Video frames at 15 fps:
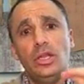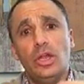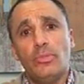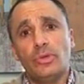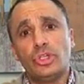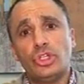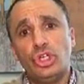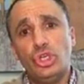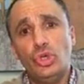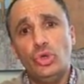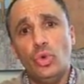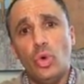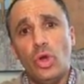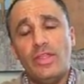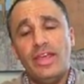Number
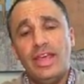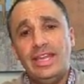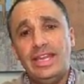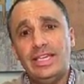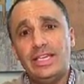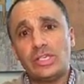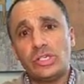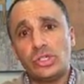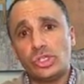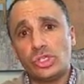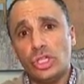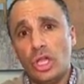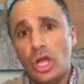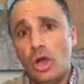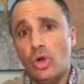two, they need to
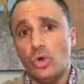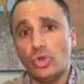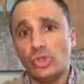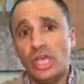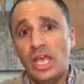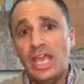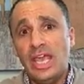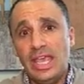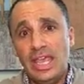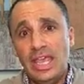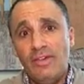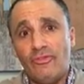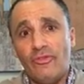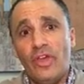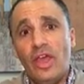disclose
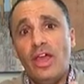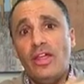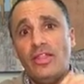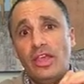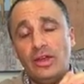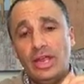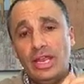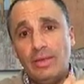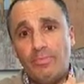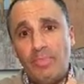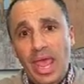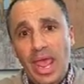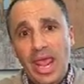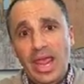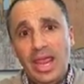if they are getting
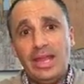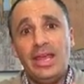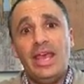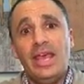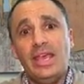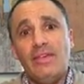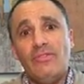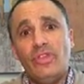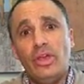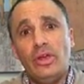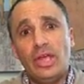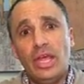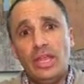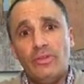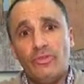paid, if they
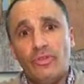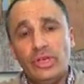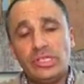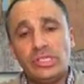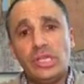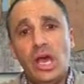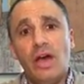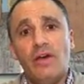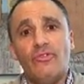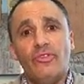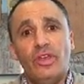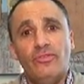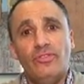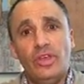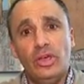are getting free stuff,
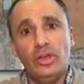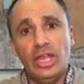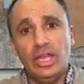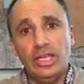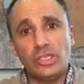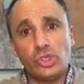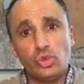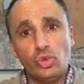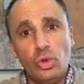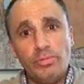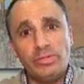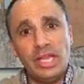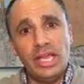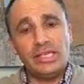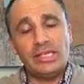if they are getting
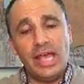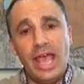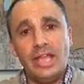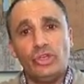sweepstakes